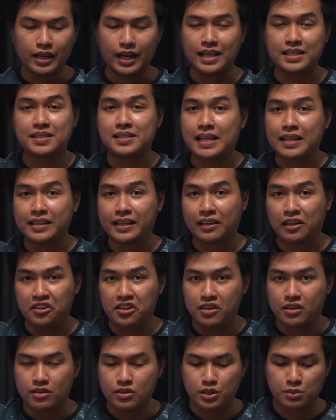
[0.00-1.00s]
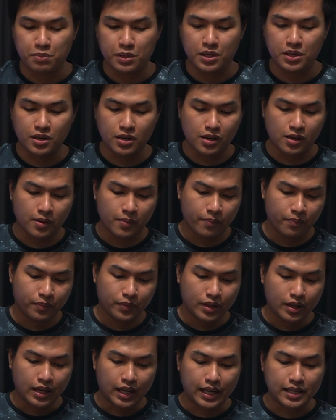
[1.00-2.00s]
aesthetically speaking,
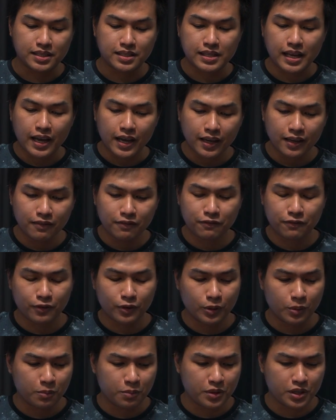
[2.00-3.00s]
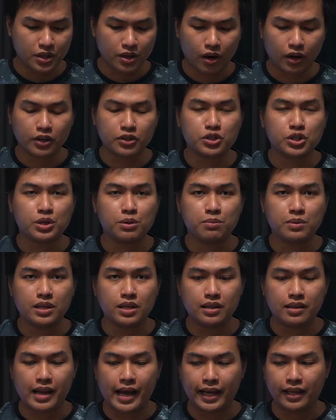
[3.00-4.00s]
aside from the
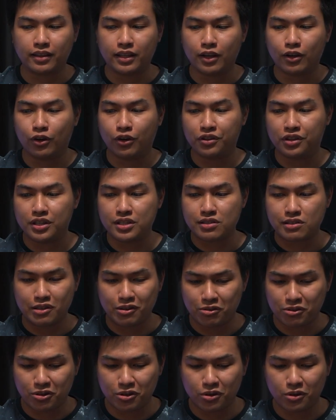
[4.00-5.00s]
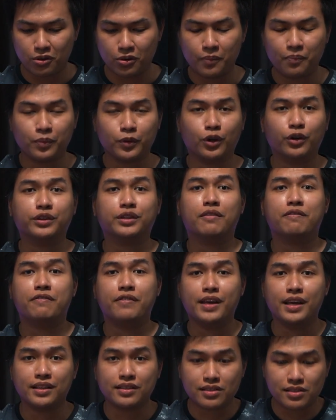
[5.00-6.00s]
RGB lighting on this logo, on the
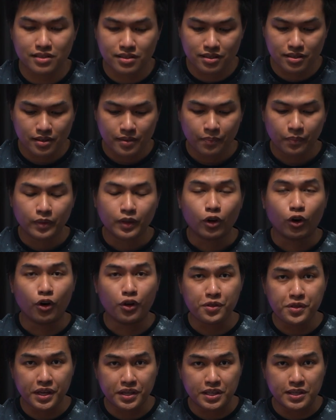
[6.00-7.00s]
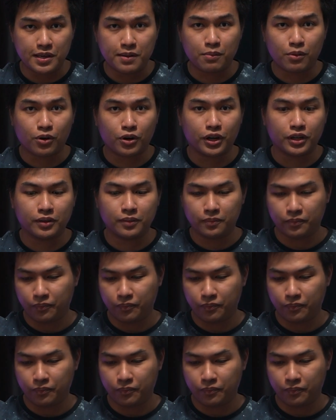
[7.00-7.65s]
vents, on the keyboard,